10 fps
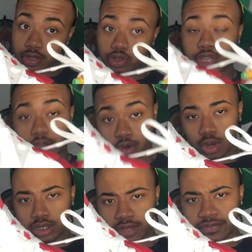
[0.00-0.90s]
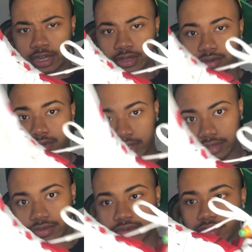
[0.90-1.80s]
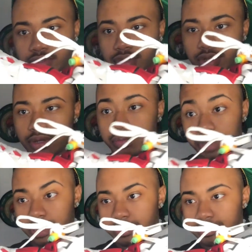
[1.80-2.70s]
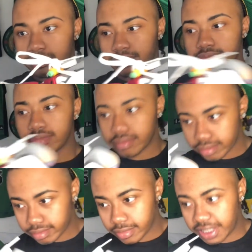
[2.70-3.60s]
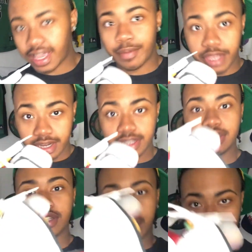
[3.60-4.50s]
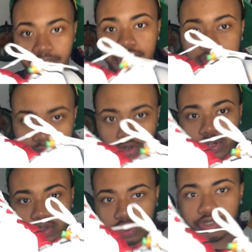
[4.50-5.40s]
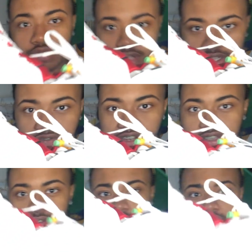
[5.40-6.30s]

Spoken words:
So y'all go watch that video too. But it's gotta be in this because updated 2020 shoe collection video.